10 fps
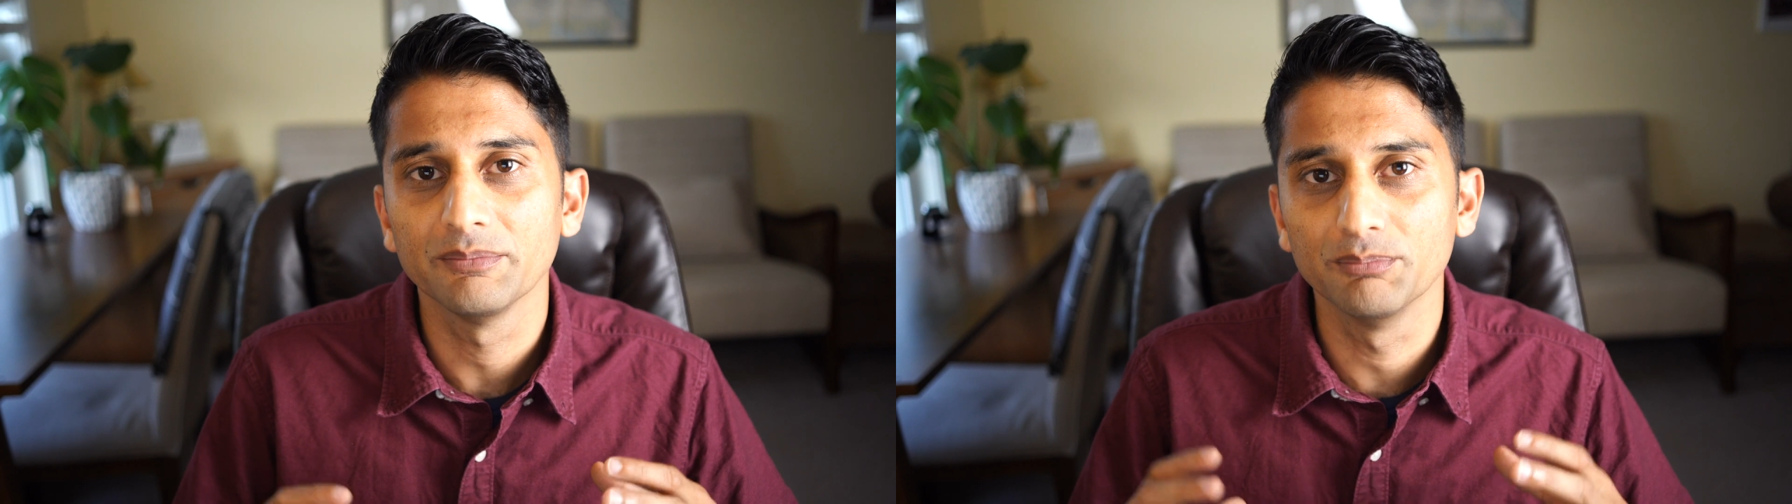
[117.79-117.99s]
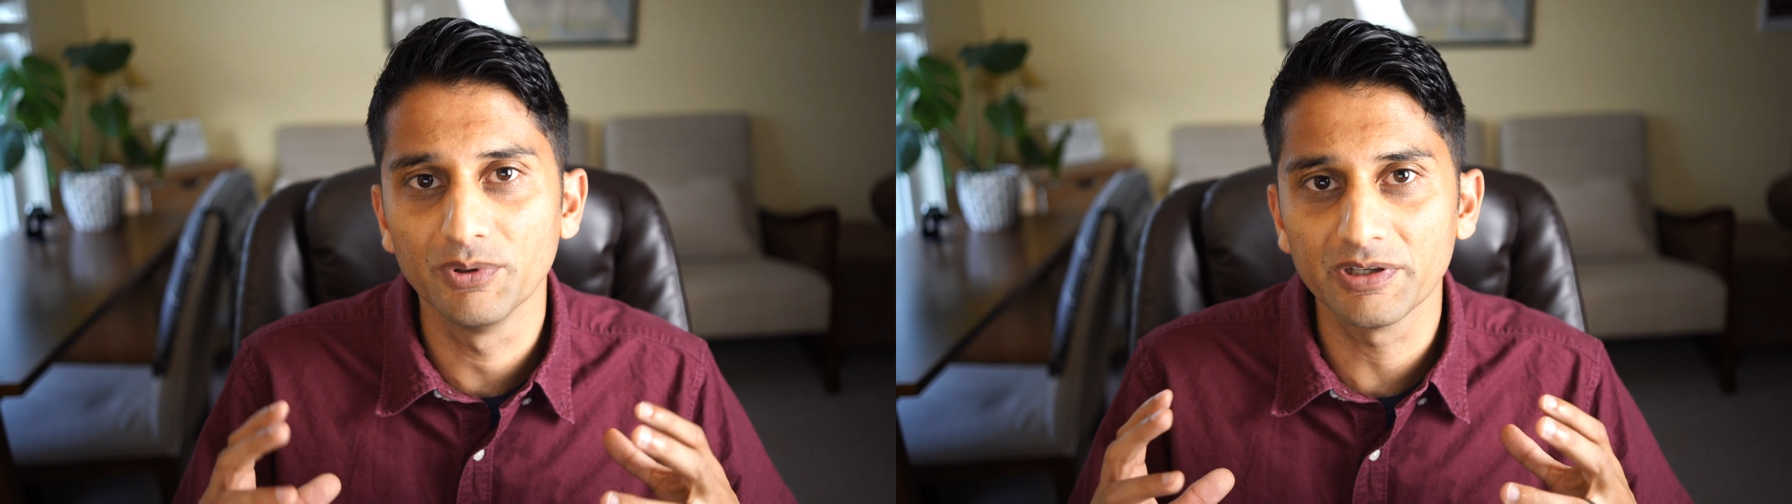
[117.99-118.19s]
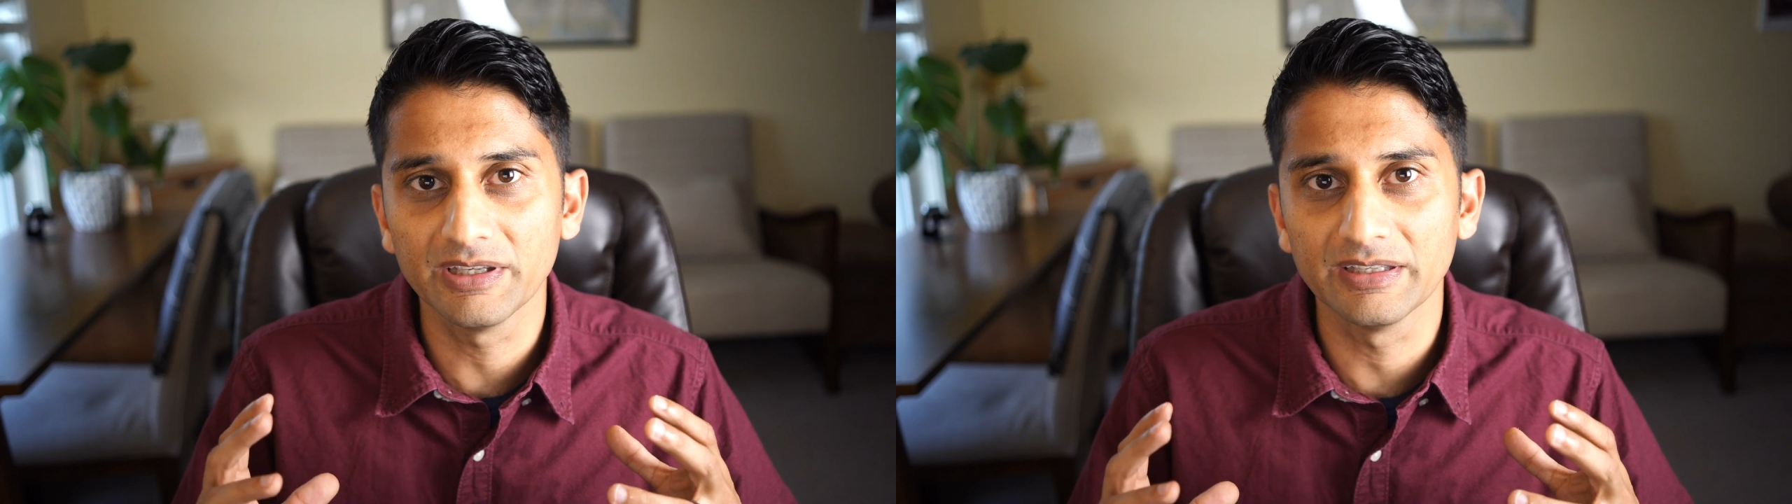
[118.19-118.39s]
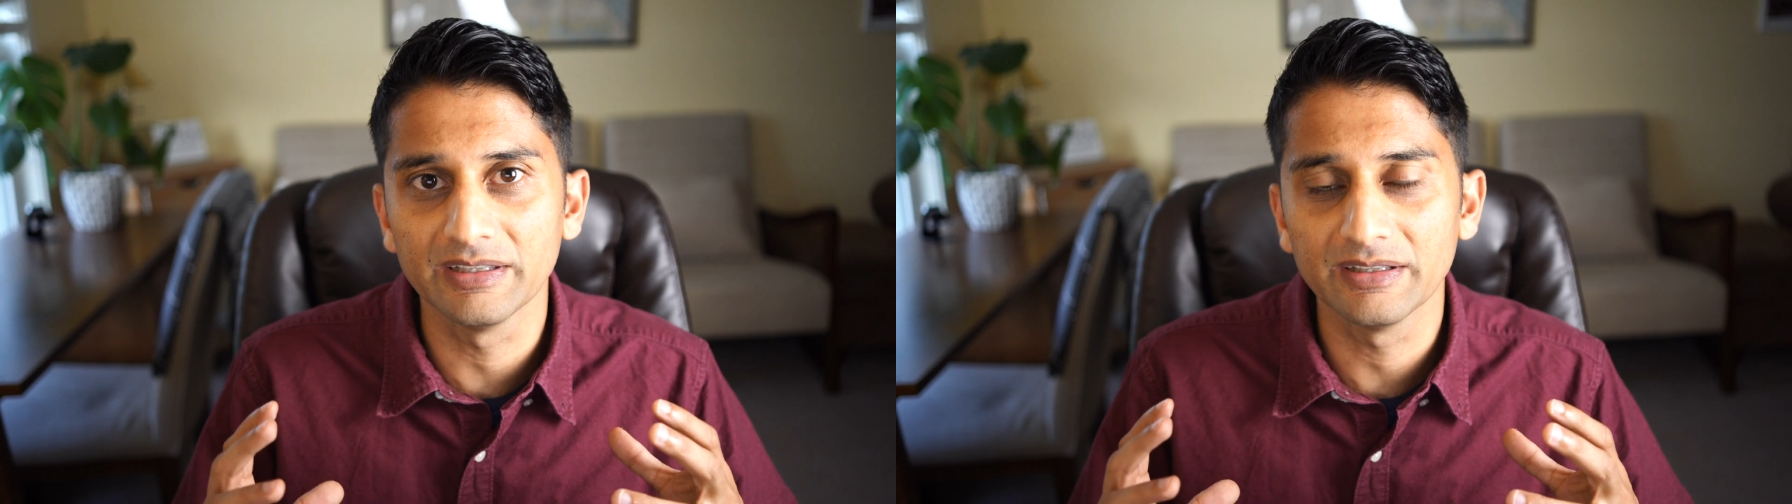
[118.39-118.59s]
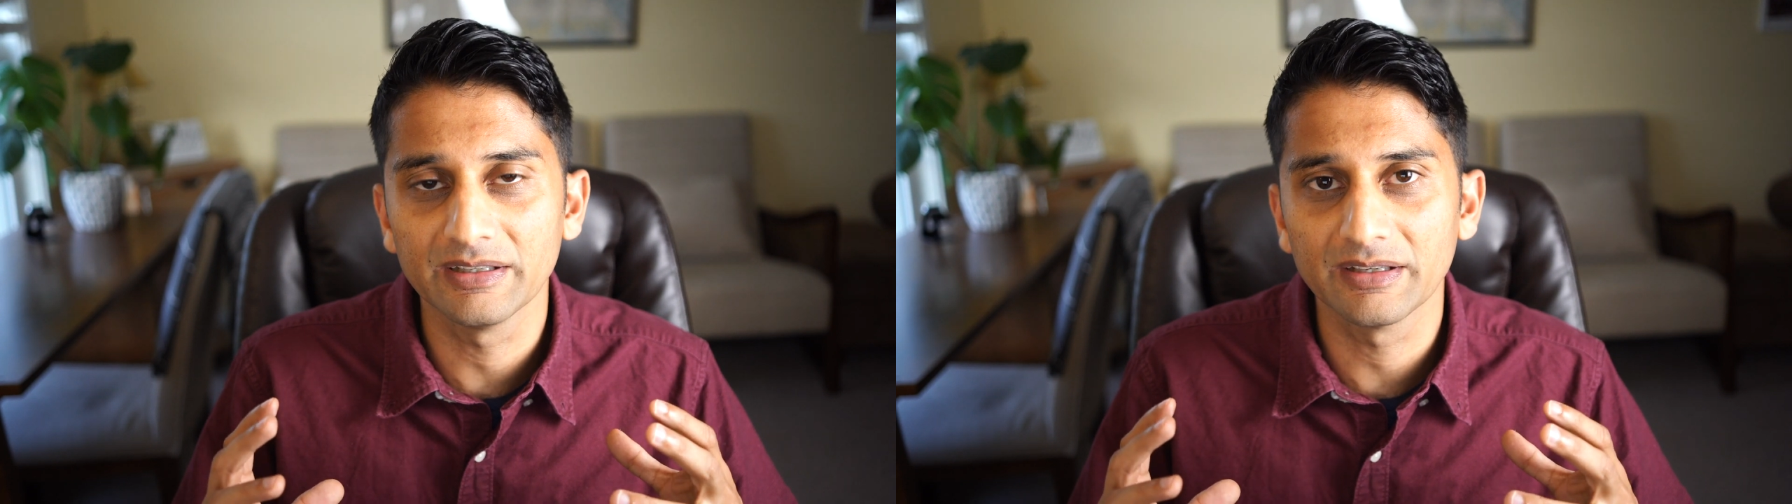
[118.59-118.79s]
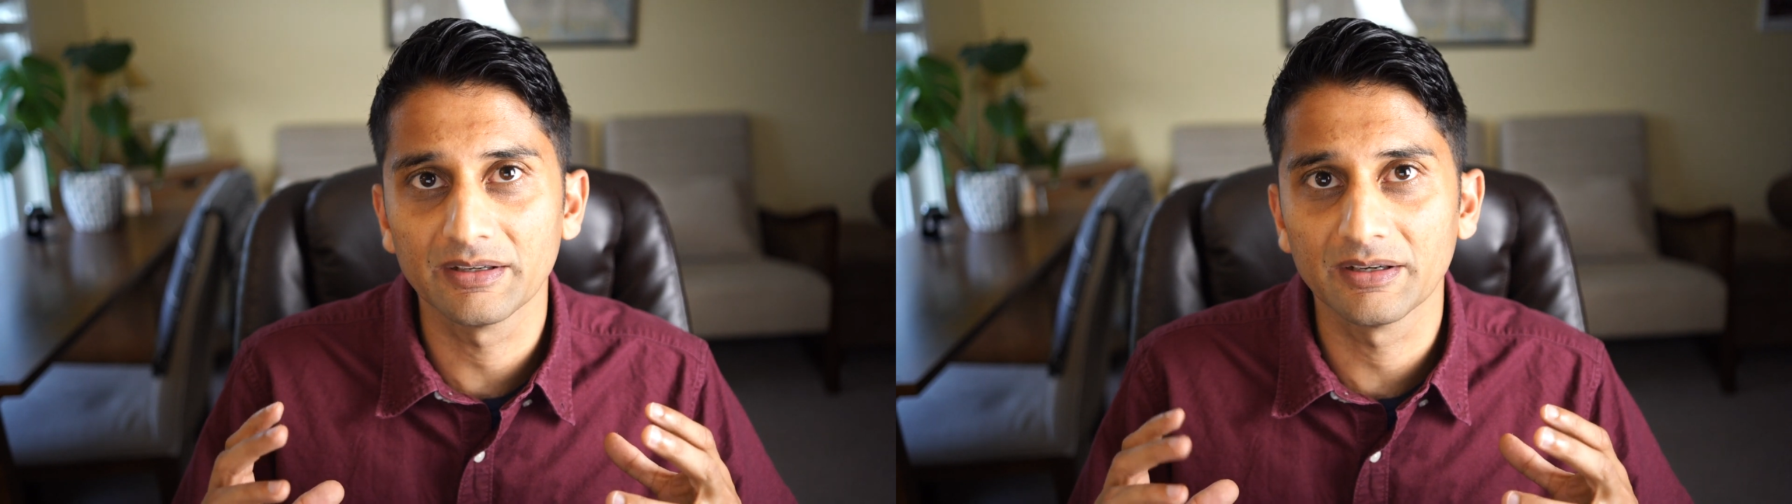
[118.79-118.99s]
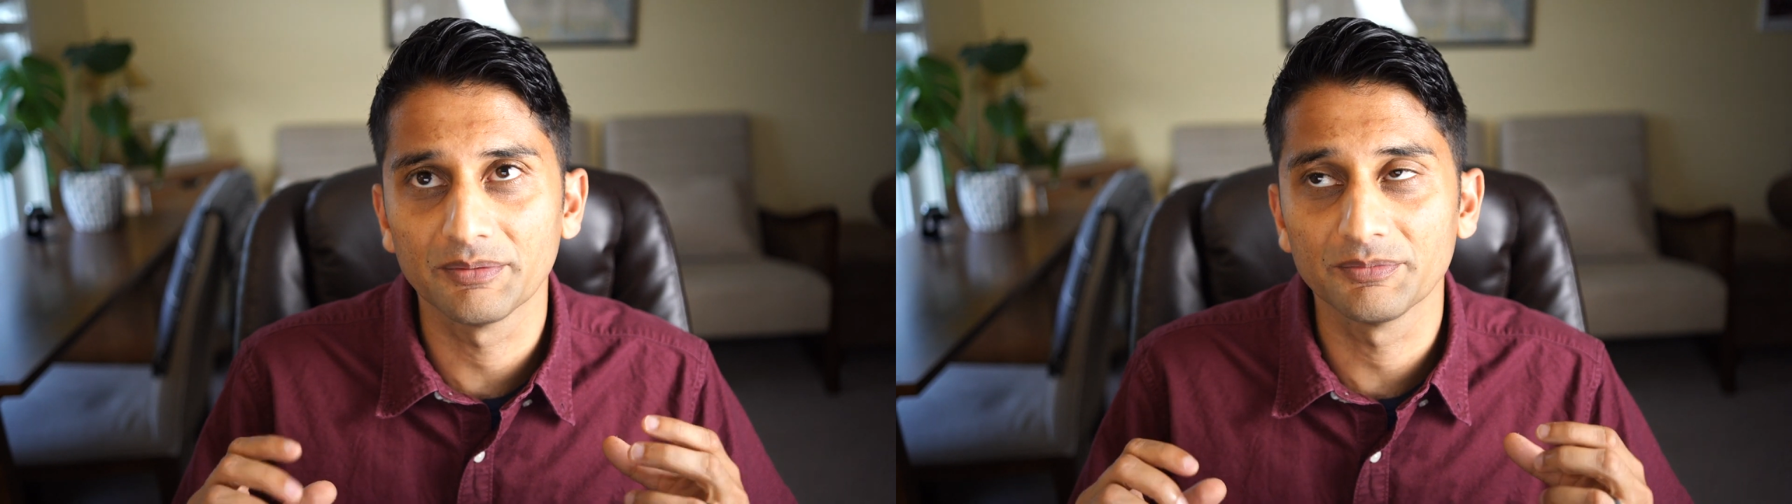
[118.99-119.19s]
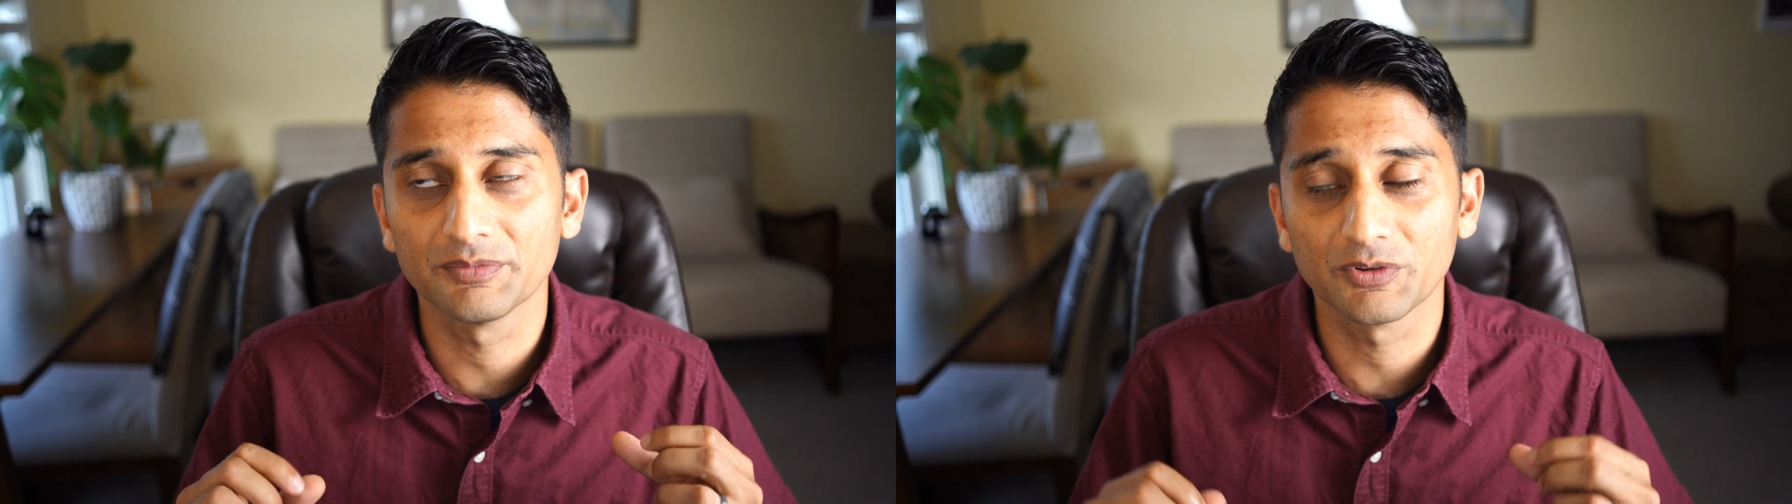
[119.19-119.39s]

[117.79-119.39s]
booking uh,